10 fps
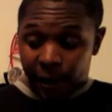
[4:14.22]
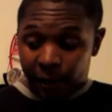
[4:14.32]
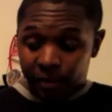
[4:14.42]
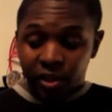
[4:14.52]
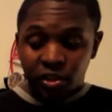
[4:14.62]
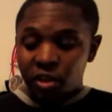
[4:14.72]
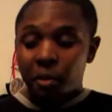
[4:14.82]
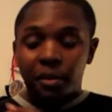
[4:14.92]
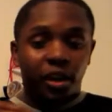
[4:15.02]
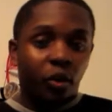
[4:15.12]
there's so
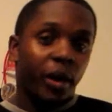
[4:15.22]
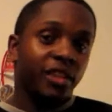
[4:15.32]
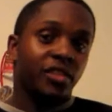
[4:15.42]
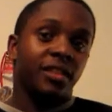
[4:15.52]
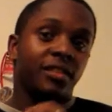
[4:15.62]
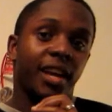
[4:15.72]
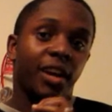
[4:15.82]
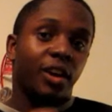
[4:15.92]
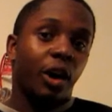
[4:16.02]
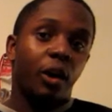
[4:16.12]
many questions
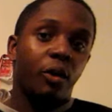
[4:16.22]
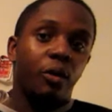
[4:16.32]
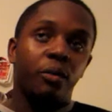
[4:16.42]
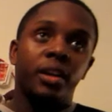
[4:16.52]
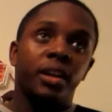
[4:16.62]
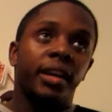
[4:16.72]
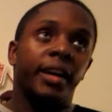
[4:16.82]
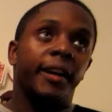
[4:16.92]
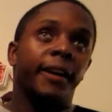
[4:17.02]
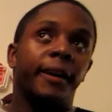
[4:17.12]
that go
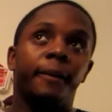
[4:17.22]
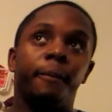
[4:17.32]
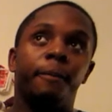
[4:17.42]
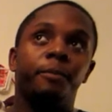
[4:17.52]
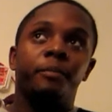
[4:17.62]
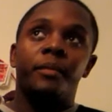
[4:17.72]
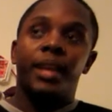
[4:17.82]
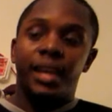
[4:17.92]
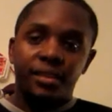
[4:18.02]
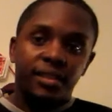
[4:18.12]

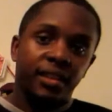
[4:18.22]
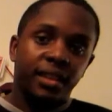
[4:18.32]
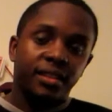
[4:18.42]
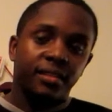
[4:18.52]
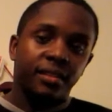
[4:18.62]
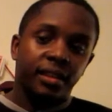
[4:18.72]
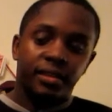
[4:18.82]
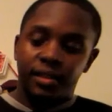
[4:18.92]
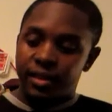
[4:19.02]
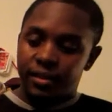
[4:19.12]
into this
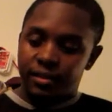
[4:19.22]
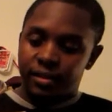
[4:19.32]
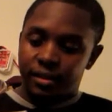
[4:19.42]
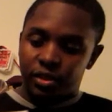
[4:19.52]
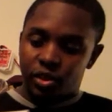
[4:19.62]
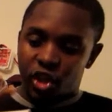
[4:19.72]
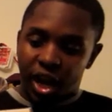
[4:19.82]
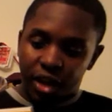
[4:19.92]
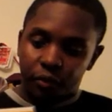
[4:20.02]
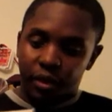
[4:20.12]

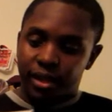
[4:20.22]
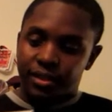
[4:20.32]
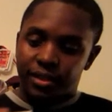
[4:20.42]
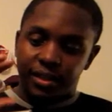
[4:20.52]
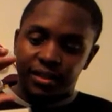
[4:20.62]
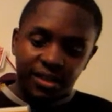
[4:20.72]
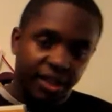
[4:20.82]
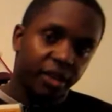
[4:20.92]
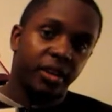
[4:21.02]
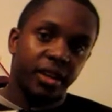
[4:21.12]
genre, into this
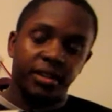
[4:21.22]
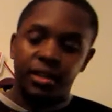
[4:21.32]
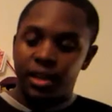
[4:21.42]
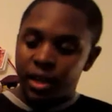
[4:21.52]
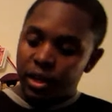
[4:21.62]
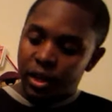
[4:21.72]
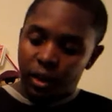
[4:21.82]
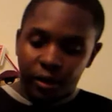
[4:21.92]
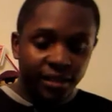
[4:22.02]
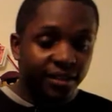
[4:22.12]
series. You
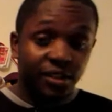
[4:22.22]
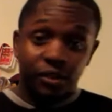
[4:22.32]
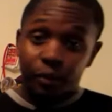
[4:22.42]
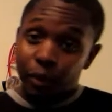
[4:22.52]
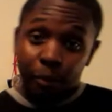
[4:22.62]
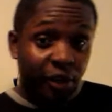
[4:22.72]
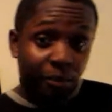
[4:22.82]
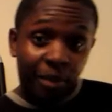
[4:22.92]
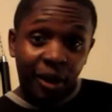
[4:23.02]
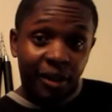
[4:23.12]
know, is this the real Peter
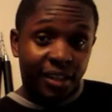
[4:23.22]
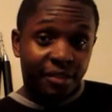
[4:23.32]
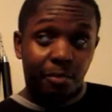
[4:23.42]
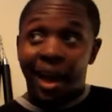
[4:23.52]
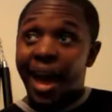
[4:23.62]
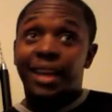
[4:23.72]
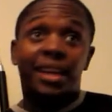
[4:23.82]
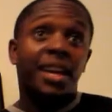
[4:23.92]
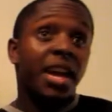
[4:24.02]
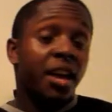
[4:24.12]
Parker that's back?
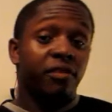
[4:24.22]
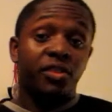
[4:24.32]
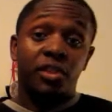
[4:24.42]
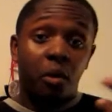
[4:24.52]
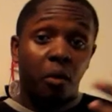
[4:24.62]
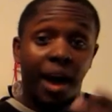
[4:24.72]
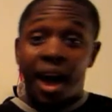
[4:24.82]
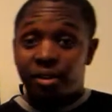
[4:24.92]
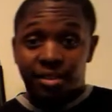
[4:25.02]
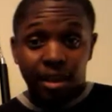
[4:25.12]
If so,
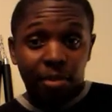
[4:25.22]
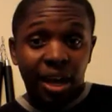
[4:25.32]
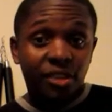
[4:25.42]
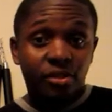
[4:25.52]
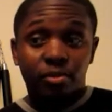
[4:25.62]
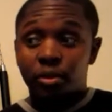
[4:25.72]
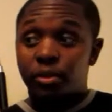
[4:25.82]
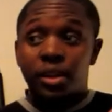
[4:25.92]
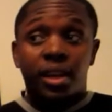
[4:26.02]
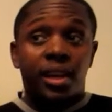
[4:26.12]
how is that
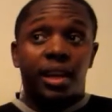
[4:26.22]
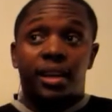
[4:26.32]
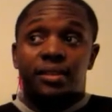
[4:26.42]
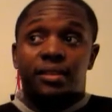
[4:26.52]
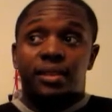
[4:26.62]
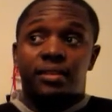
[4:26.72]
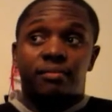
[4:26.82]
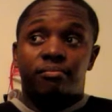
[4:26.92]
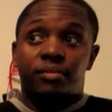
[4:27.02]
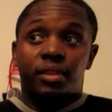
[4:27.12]
possible? And is this,
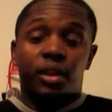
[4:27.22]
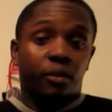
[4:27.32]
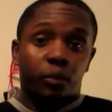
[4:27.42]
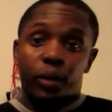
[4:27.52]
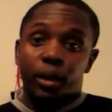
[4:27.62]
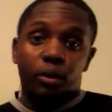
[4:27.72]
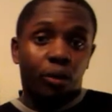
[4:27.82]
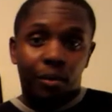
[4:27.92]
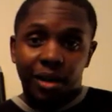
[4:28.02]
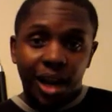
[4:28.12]
you know, the real
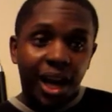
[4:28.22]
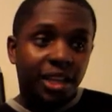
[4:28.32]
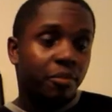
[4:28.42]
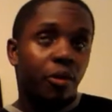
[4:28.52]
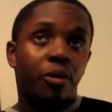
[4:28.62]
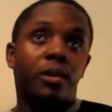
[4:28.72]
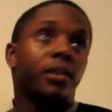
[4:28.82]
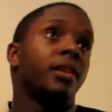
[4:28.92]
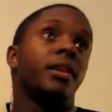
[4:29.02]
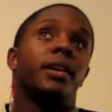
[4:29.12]
Norman
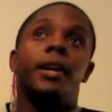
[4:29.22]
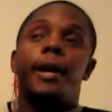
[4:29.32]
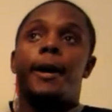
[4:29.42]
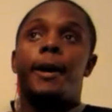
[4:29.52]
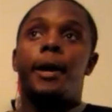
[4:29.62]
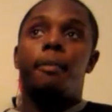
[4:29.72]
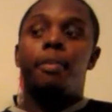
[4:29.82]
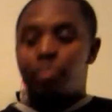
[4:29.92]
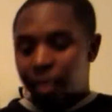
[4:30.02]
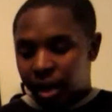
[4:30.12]
Osborn?
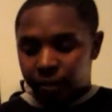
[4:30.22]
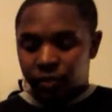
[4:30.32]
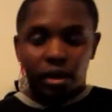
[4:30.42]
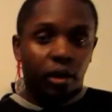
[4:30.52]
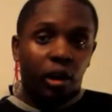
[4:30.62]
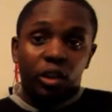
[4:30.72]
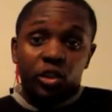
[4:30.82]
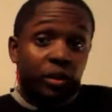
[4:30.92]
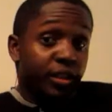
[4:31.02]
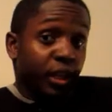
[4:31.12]
But, you know,
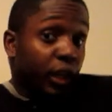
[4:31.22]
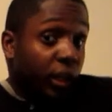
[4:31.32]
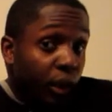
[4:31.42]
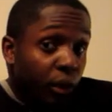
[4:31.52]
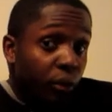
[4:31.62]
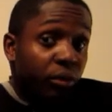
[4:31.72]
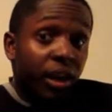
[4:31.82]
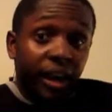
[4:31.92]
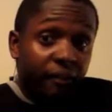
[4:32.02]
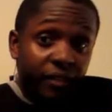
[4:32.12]
also, is it a clone
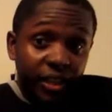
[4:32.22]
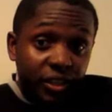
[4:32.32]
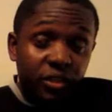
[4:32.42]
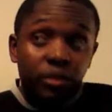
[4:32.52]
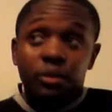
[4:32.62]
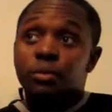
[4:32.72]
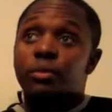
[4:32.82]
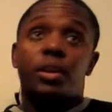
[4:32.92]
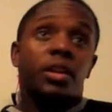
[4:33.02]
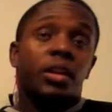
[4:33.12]
of these two?
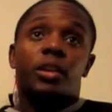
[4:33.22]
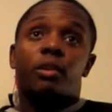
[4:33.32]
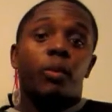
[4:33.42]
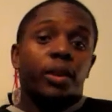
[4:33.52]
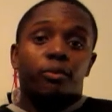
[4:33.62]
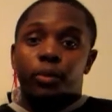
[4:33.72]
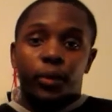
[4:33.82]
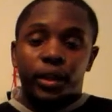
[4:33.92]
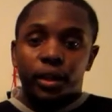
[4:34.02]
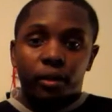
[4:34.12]
You know, we
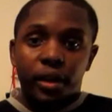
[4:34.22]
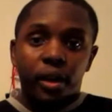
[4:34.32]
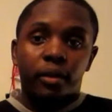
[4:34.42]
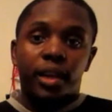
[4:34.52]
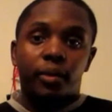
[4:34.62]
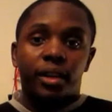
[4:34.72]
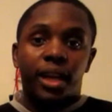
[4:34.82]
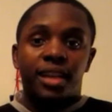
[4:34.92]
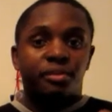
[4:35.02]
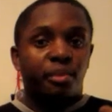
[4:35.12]
really don't know, and that really
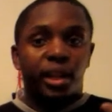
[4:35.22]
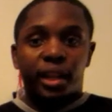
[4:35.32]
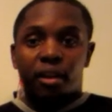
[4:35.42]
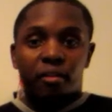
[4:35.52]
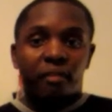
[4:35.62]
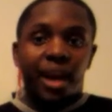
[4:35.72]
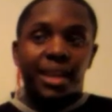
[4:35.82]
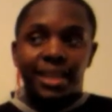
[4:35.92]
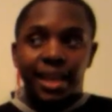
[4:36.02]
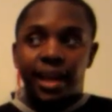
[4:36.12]
hasn't been
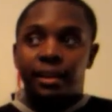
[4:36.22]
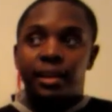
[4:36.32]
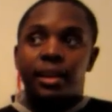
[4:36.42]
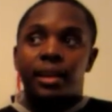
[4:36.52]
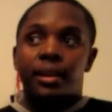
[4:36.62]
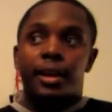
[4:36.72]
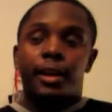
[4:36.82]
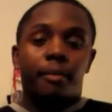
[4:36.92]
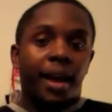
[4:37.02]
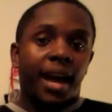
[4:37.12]
clarified yet
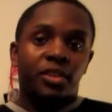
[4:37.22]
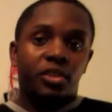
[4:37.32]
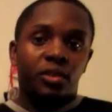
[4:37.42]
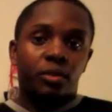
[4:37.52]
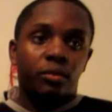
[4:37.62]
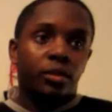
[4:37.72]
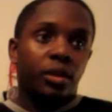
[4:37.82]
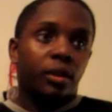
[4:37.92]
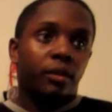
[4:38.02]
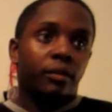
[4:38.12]
as to, you
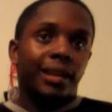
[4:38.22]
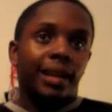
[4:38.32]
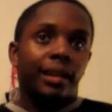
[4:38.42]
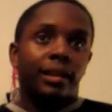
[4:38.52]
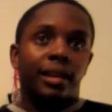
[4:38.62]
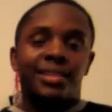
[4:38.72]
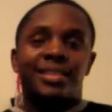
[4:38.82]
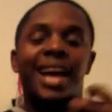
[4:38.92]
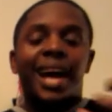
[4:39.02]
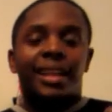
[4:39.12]
know, a
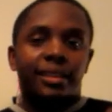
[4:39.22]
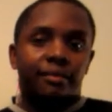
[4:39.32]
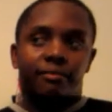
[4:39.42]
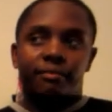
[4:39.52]
solid,